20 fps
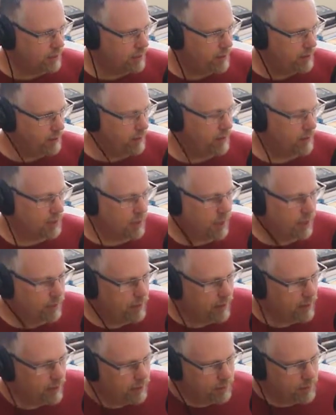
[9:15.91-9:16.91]
People were
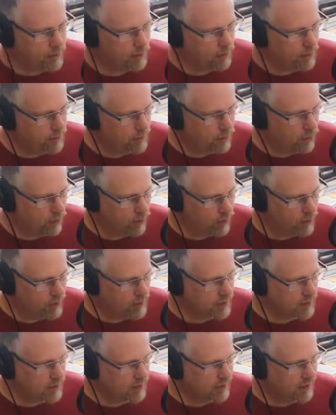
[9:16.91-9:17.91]
typing up their
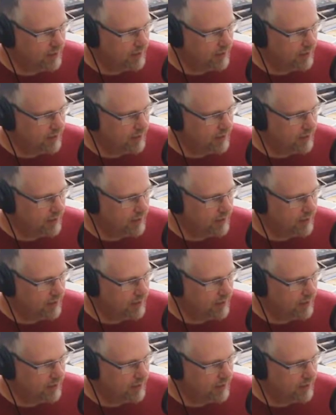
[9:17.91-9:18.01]
reports